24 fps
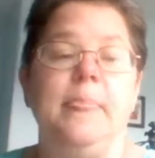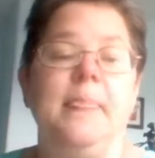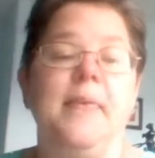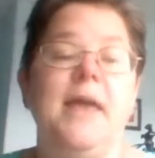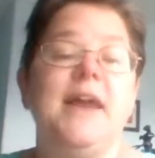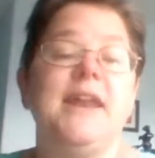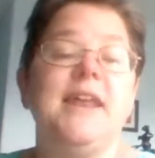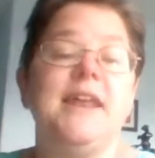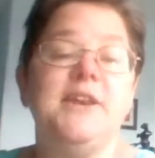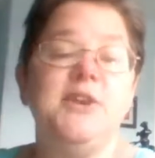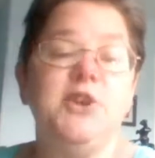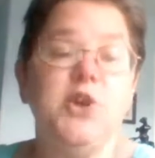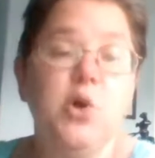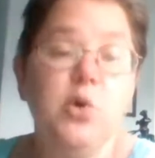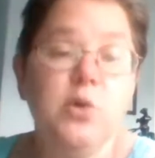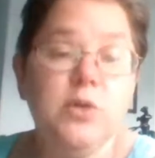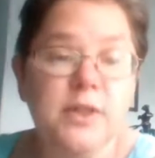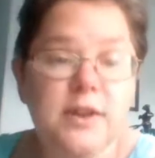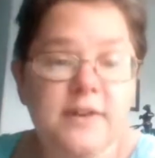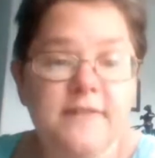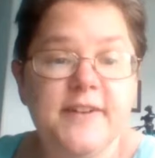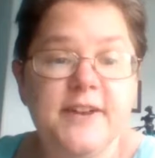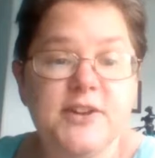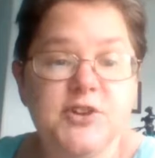And I know
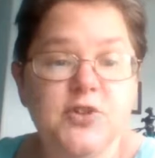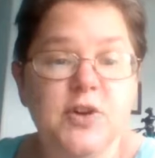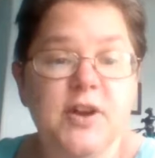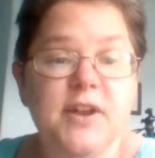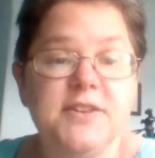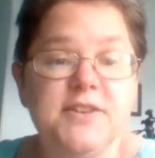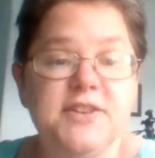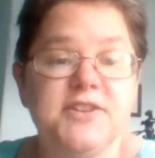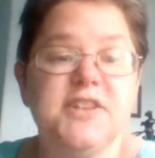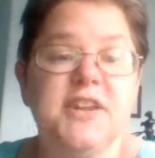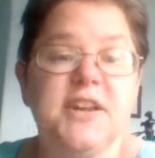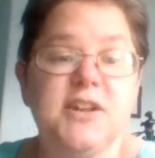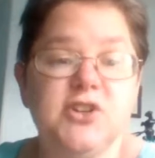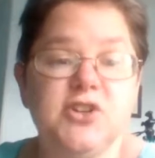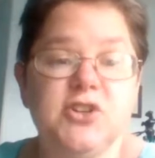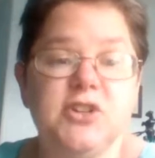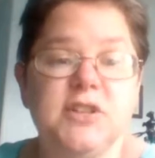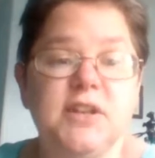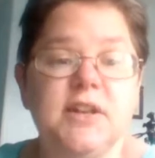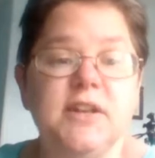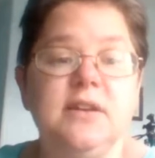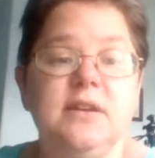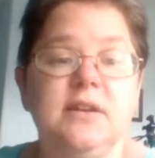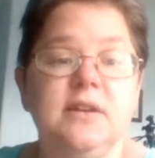that if I try and schedule
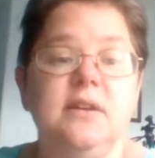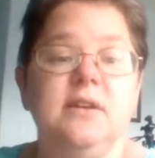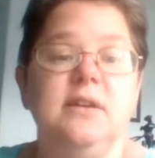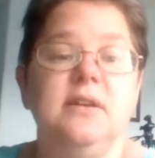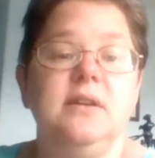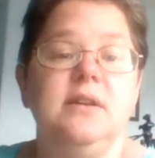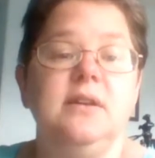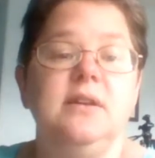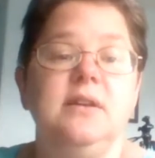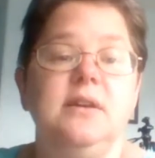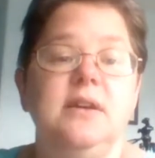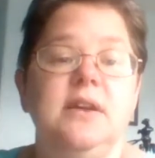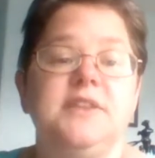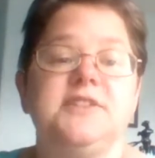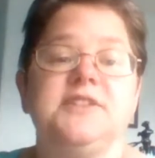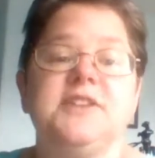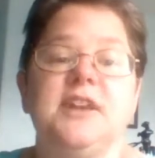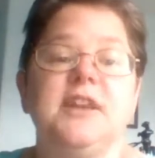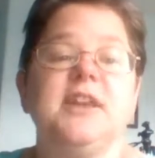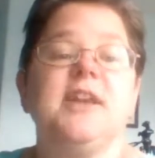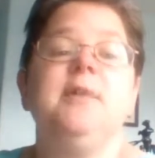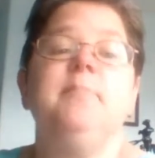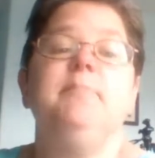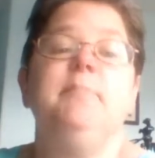it, it's
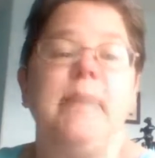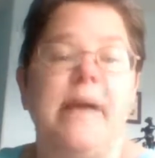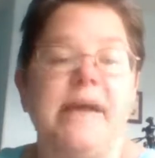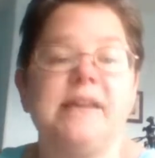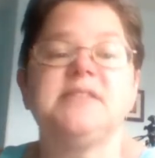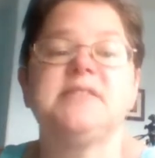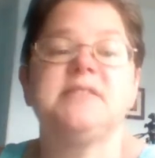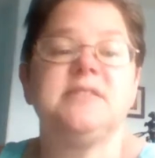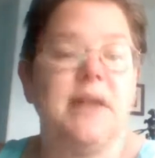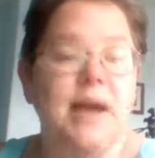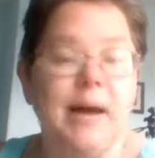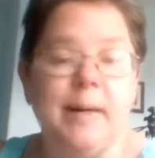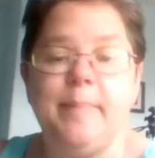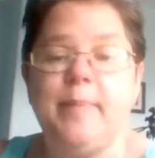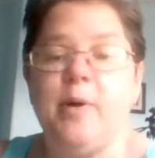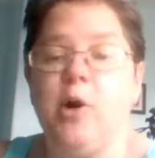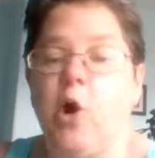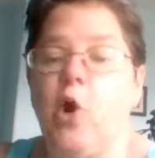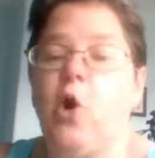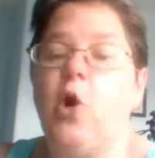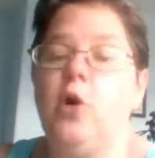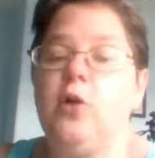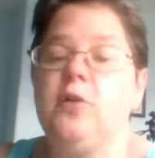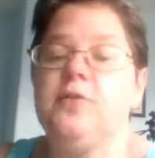going to get messed up
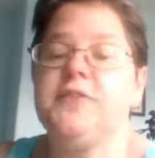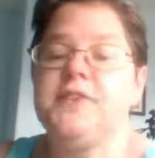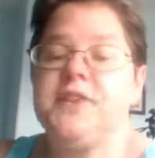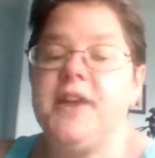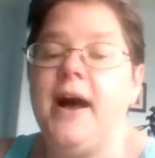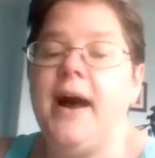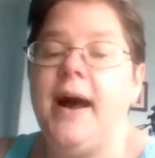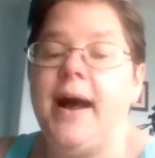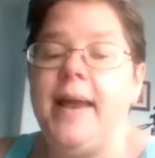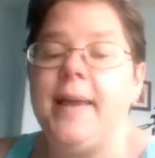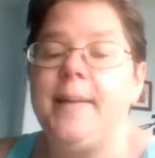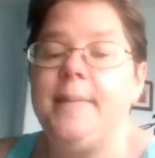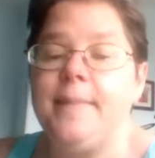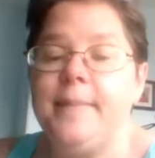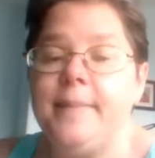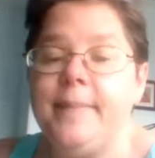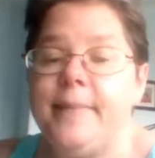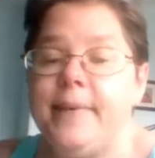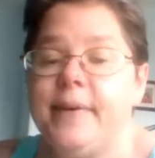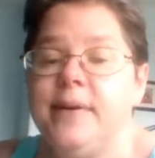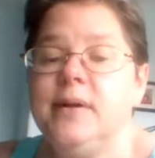all the time.